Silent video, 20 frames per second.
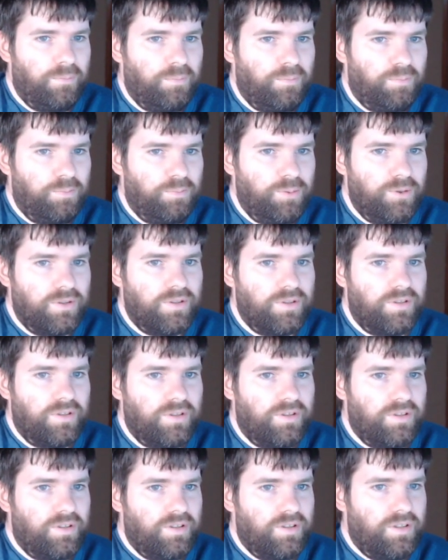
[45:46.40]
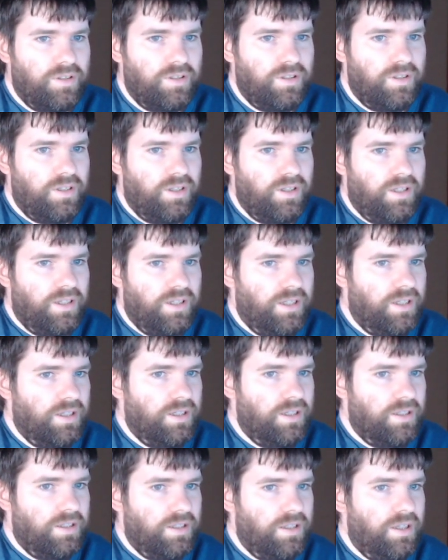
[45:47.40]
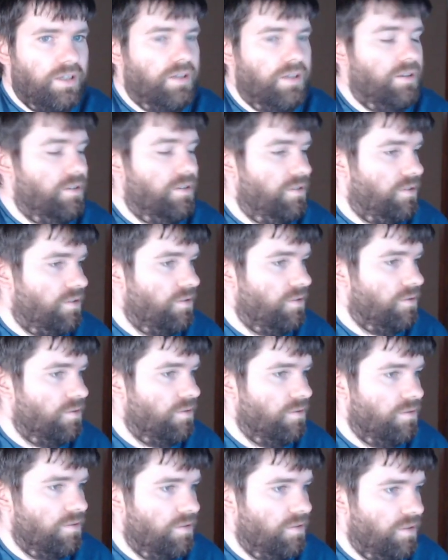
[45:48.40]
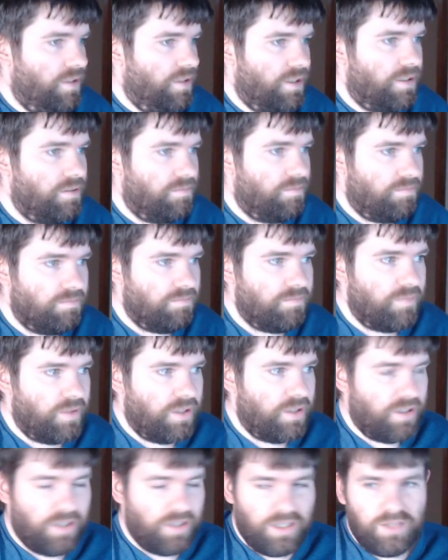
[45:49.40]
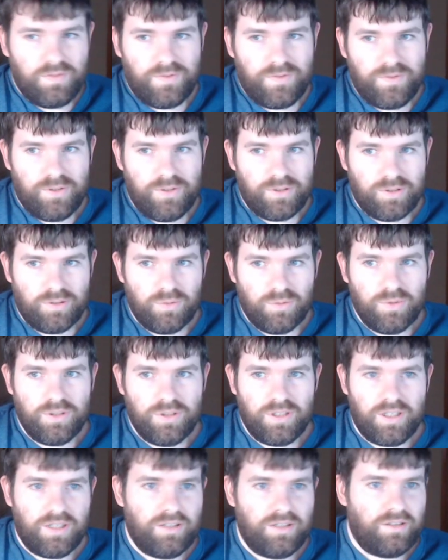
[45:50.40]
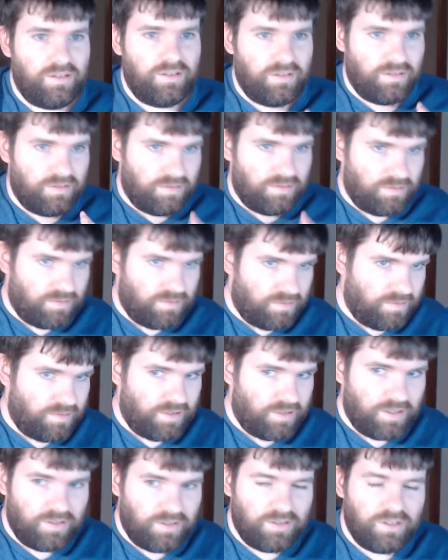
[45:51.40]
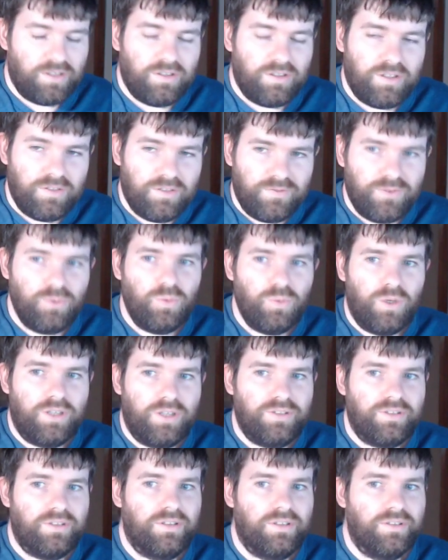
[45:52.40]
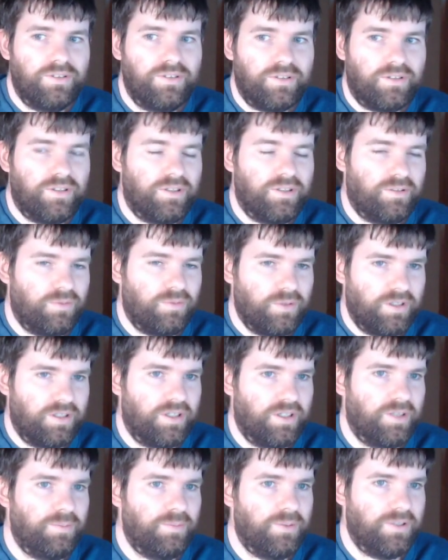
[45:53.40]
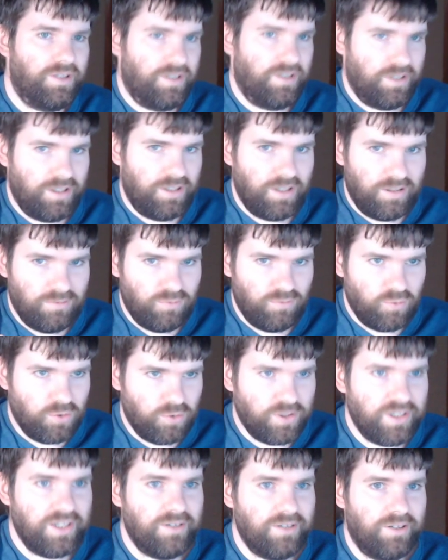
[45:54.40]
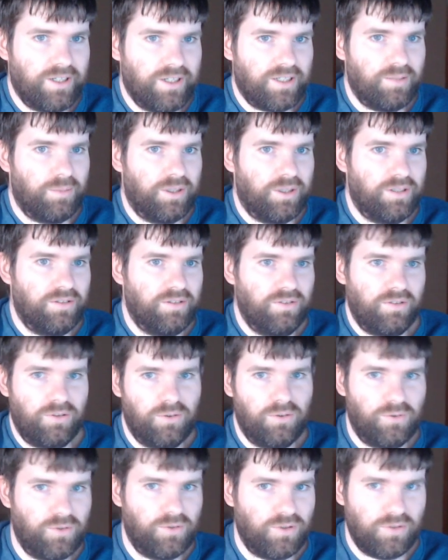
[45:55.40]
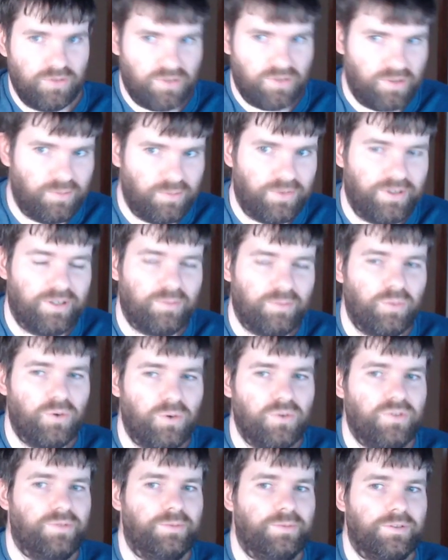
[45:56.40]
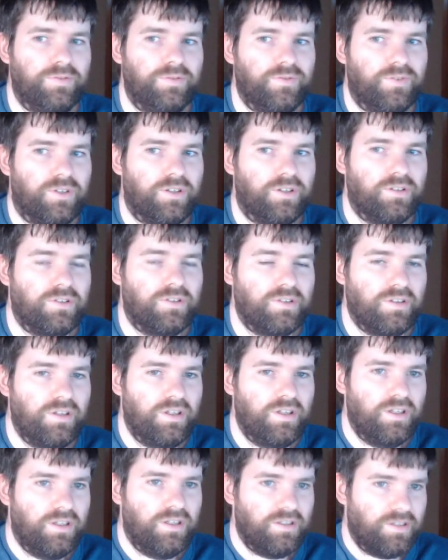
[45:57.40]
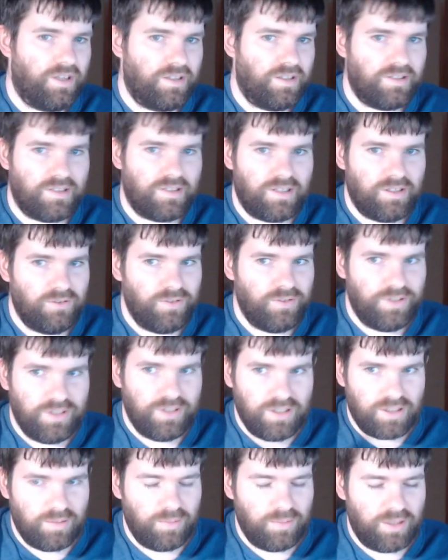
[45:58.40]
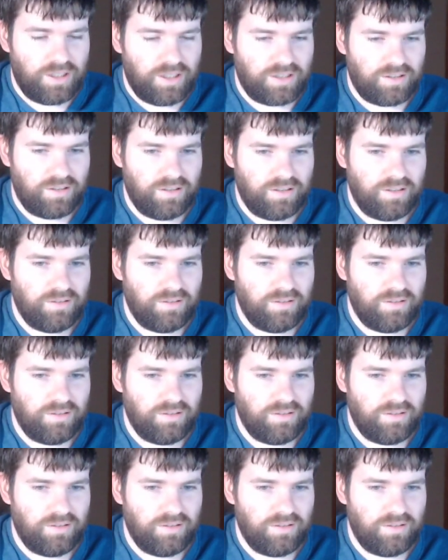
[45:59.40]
but yeah. So like, if you're doing that, if you want to integrate with an API, I really recommend going through something like Postman first, testing out that you can make the